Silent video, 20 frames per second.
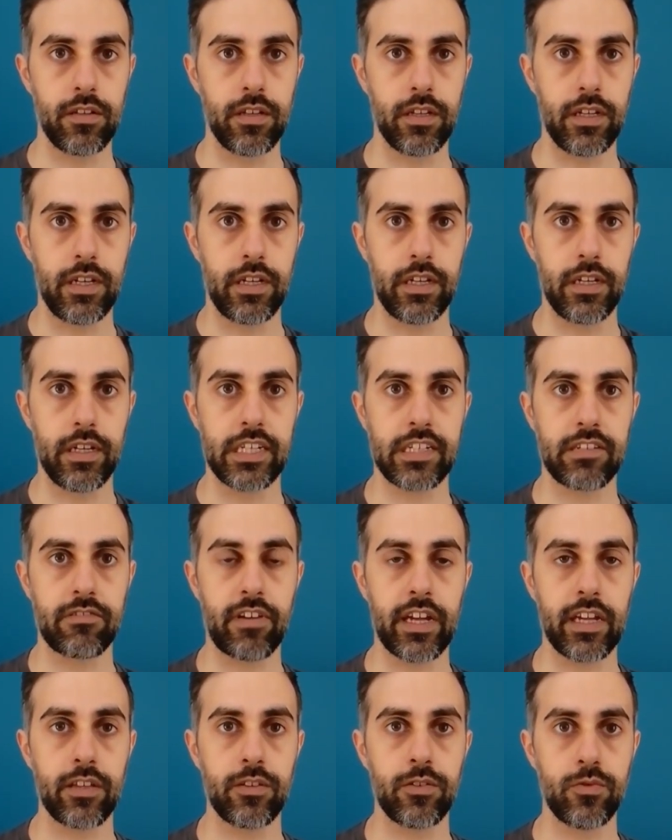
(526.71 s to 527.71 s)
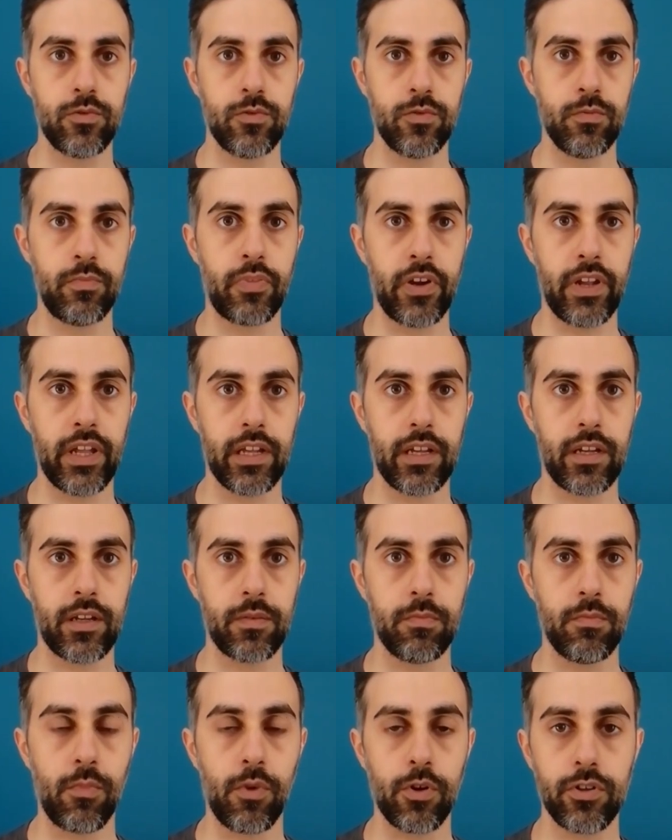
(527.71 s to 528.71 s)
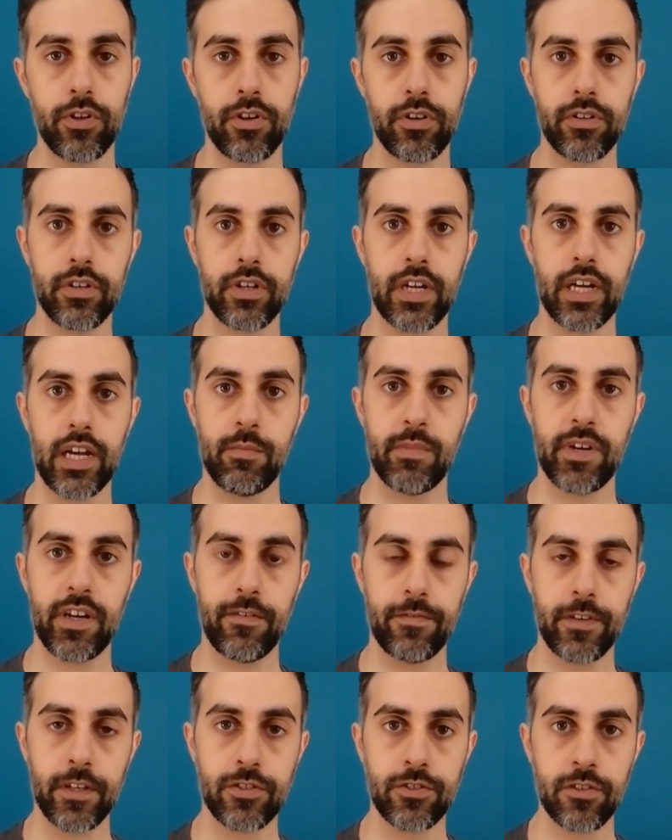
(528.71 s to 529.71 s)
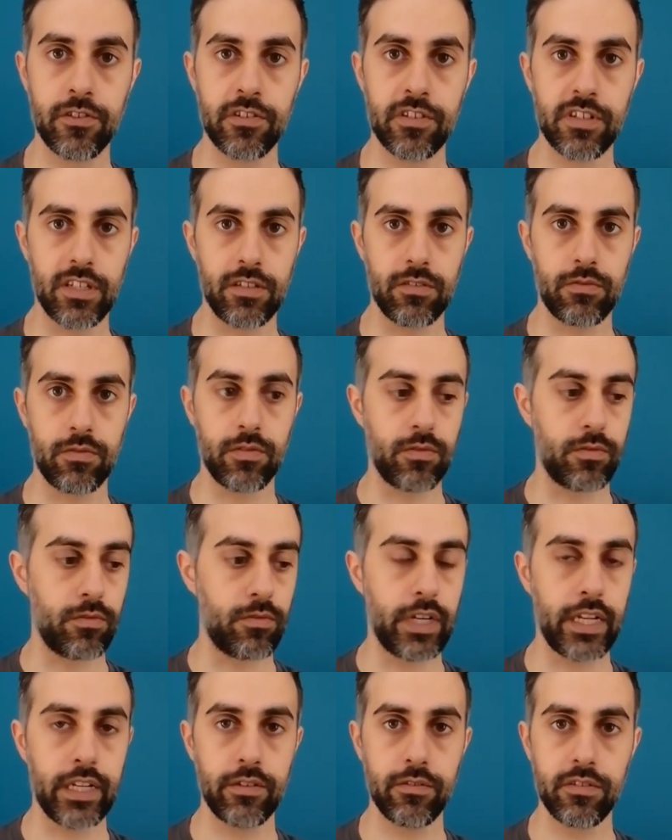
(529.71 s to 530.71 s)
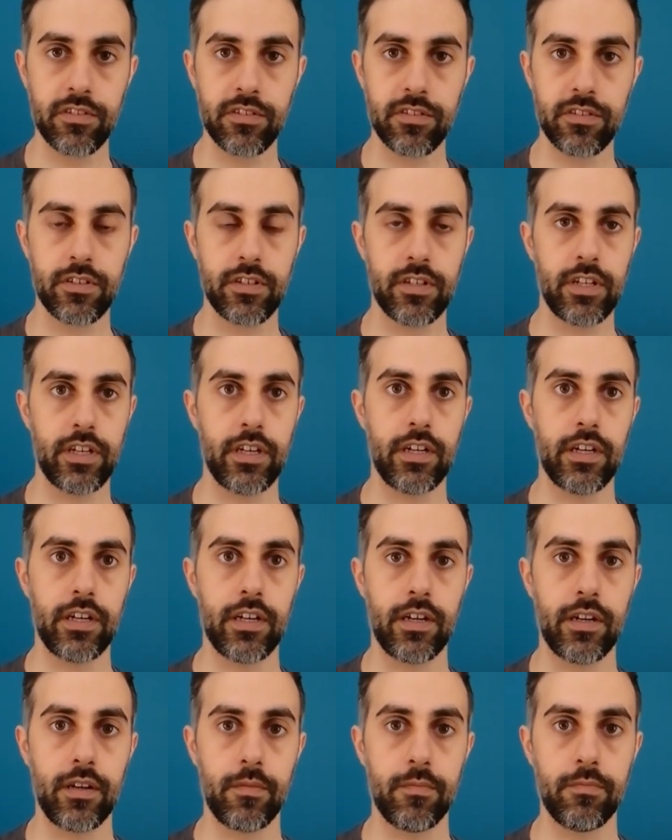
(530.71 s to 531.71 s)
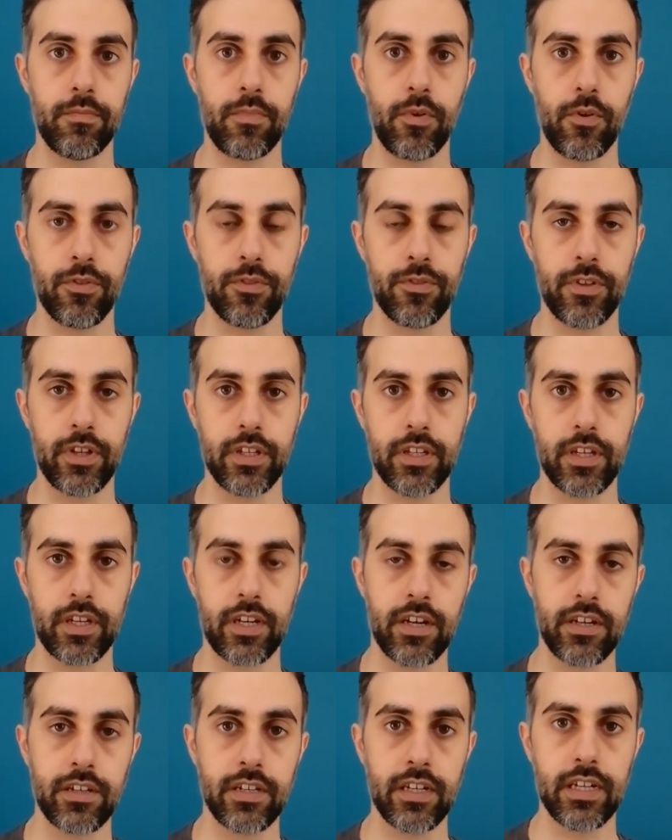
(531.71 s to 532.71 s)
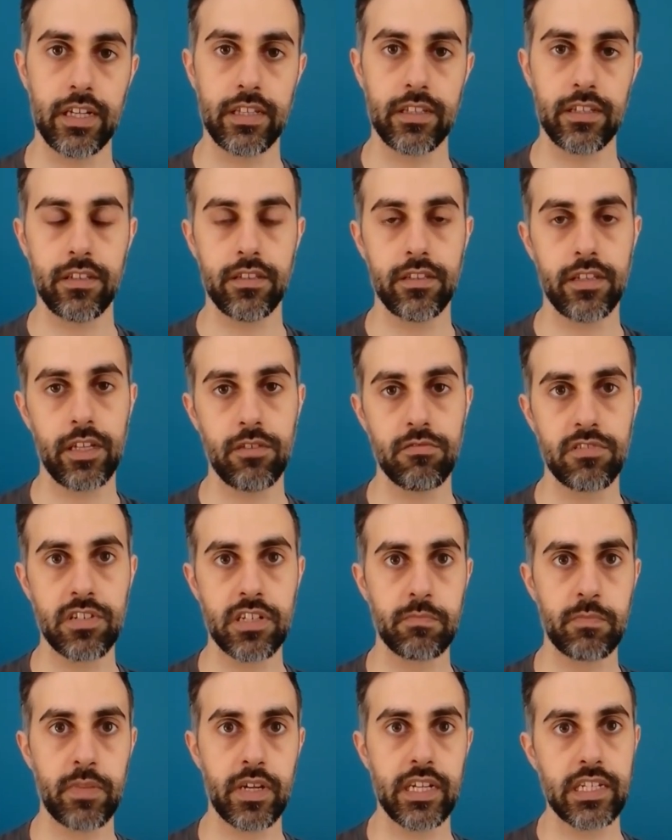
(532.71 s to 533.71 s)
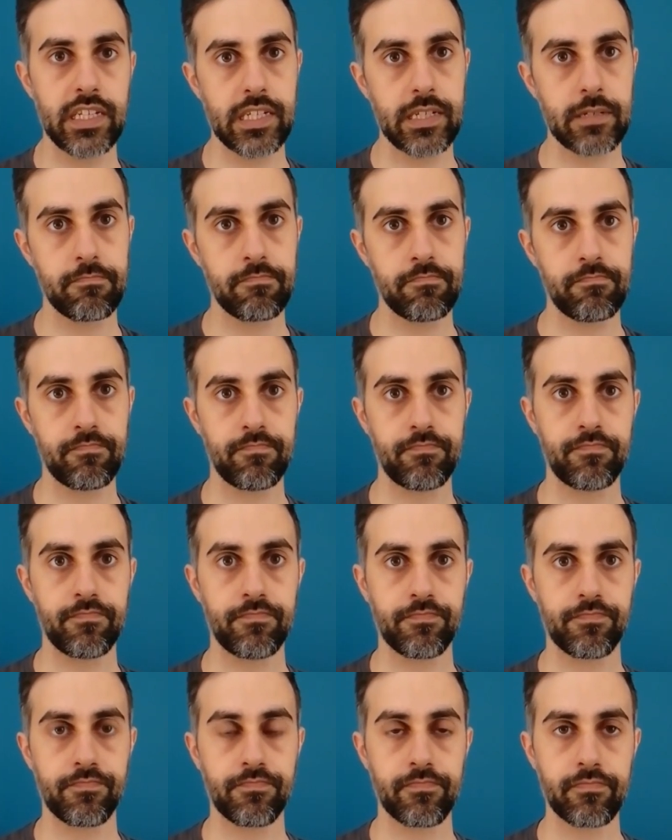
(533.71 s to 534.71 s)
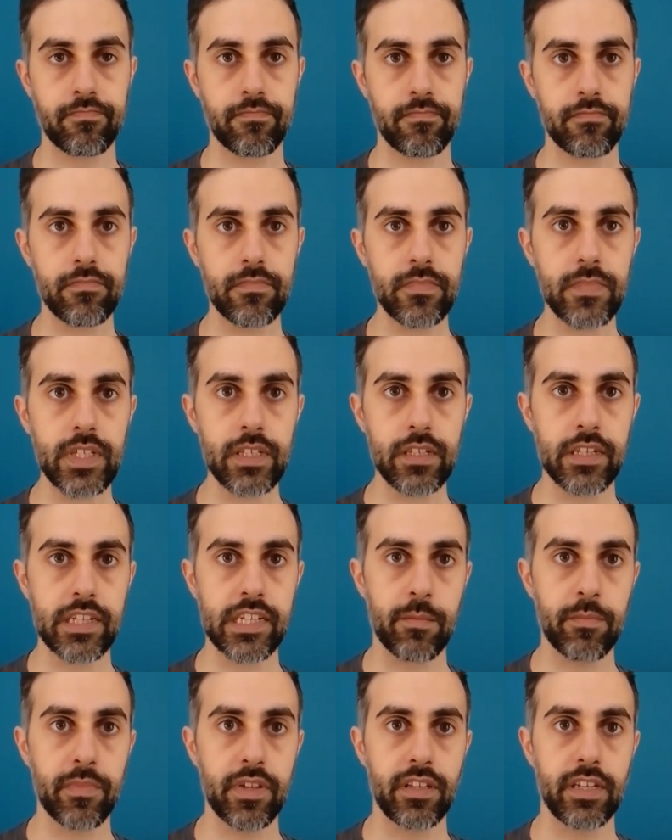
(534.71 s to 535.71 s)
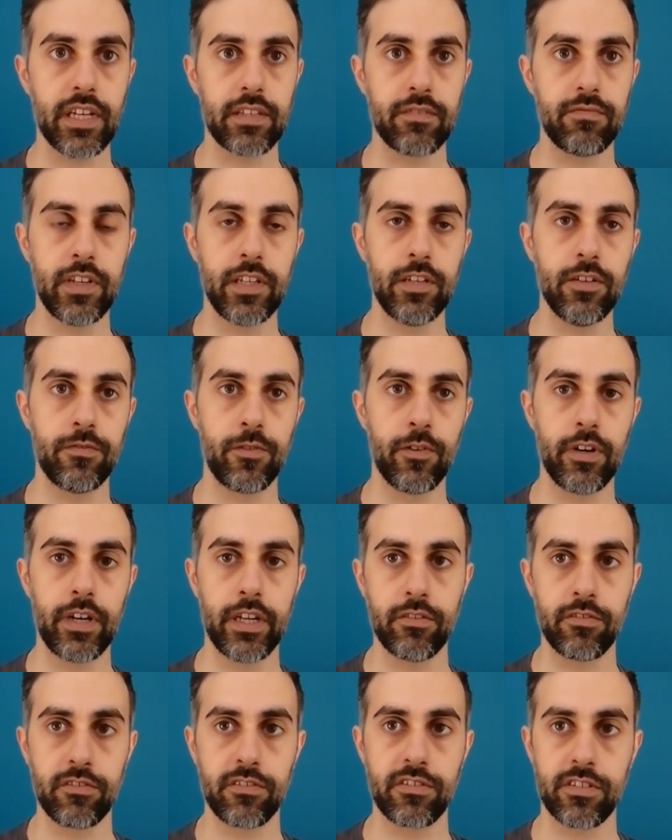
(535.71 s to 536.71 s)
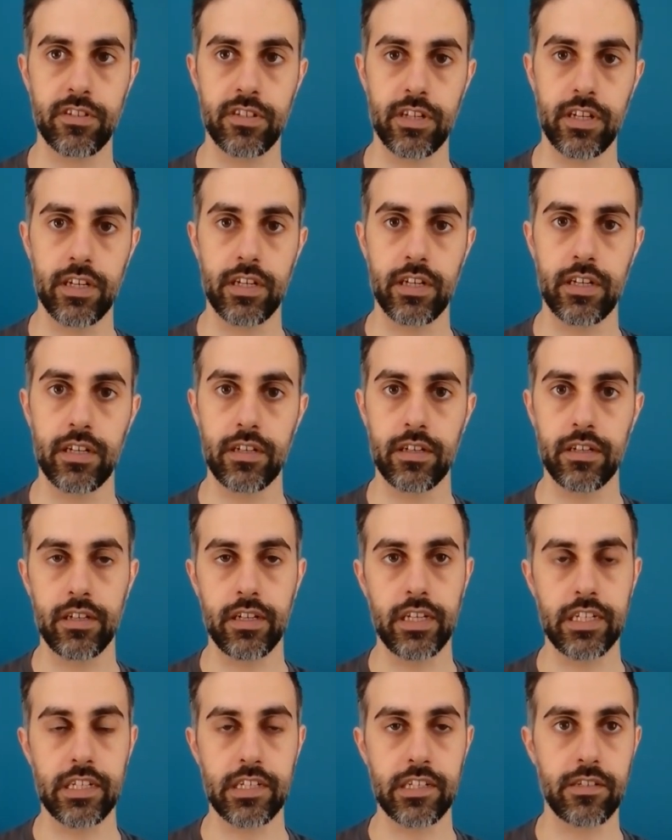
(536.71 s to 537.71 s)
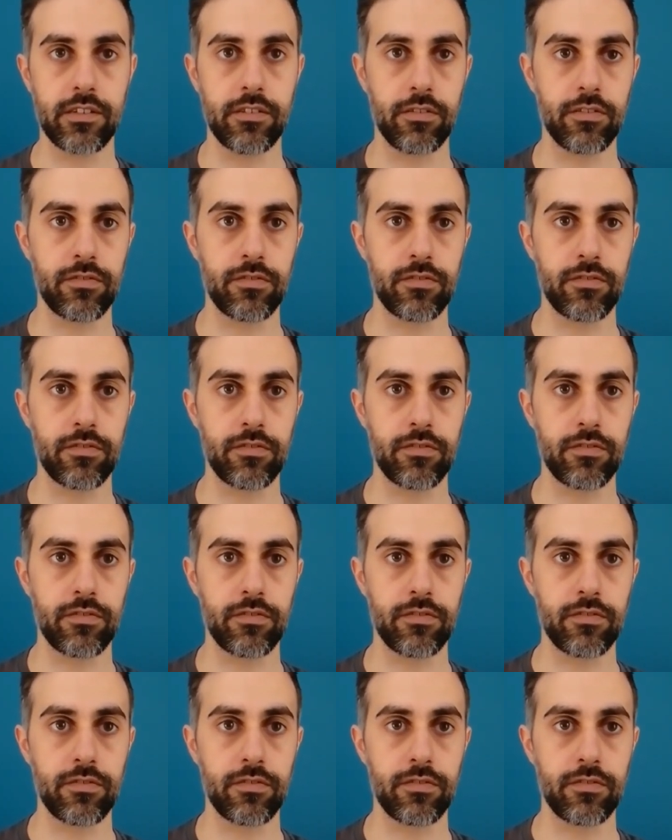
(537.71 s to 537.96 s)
is trying to bring modern camera features into Linux, both in the kernel and in the user space. Something that Video for Linux is